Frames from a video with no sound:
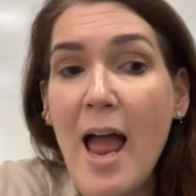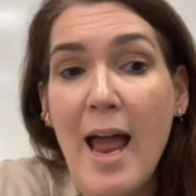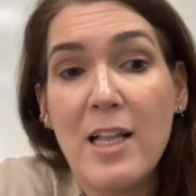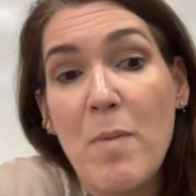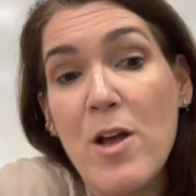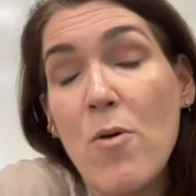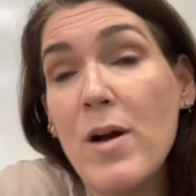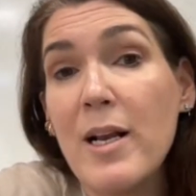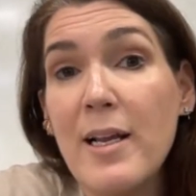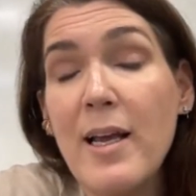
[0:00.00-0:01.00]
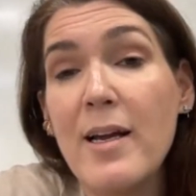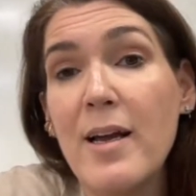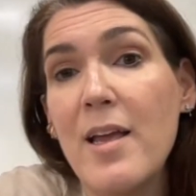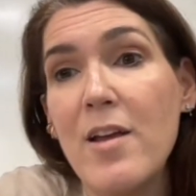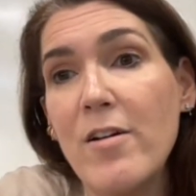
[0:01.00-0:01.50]
At my own clinic
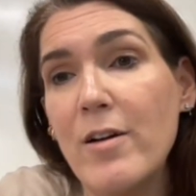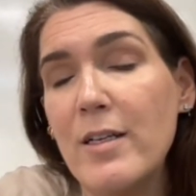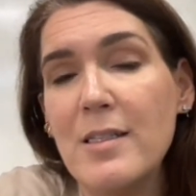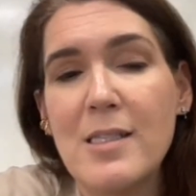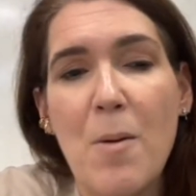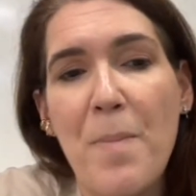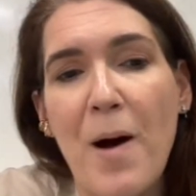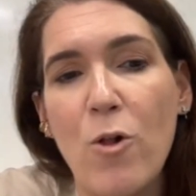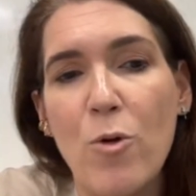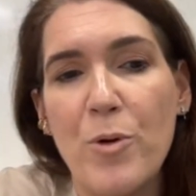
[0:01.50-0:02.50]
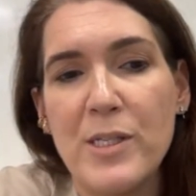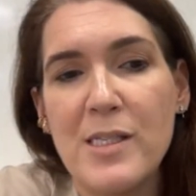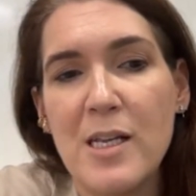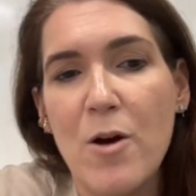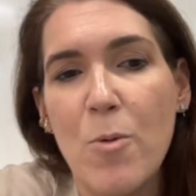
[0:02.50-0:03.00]
here in São Paulo,
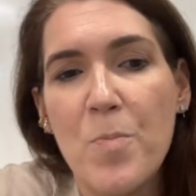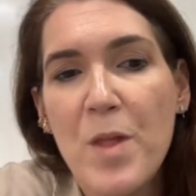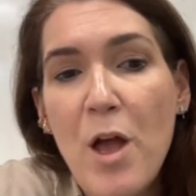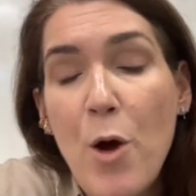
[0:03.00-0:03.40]
Brazil,